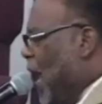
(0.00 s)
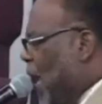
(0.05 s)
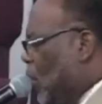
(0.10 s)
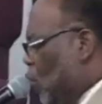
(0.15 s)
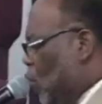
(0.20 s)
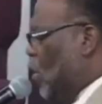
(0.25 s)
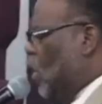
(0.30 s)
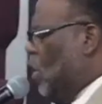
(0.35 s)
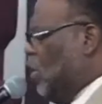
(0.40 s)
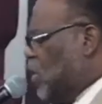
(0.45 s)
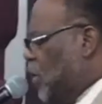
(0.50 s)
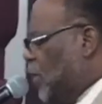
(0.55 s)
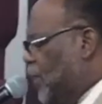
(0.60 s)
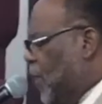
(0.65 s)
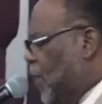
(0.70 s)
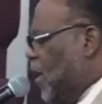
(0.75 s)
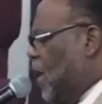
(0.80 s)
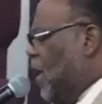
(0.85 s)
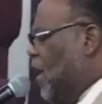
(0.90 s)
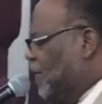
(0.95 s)

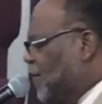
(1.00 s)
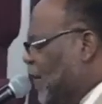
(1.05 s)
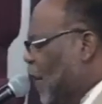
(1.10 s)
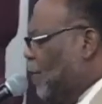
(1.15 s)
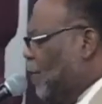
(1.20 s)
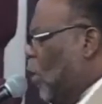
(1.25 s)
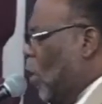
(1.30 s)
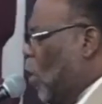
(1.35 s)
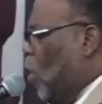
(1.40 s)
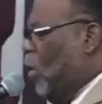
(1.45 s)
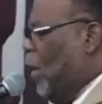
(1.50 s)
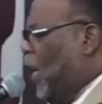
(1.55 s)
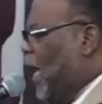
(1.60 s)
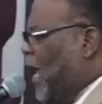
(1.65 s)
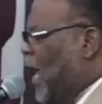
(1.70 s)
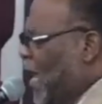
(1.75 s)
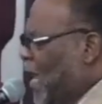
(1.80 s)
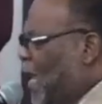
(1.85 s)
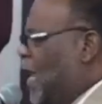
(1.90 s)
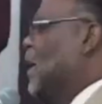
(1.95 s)
worshiping, lift up holy
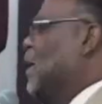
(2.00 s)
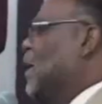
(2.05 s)
hands.